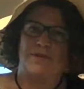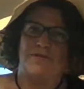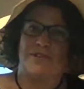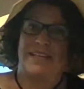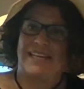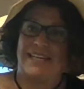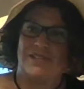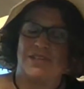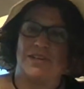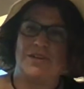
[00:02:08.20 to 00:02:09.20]
for the
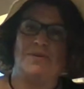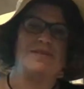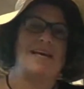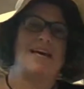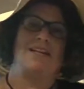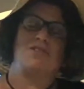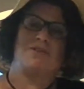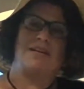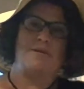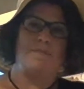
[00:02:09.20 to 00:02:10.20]
kids to use, and it's
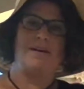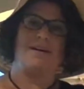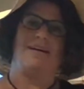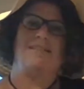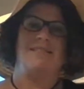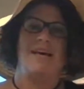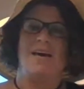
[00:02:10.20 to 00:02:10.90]
great because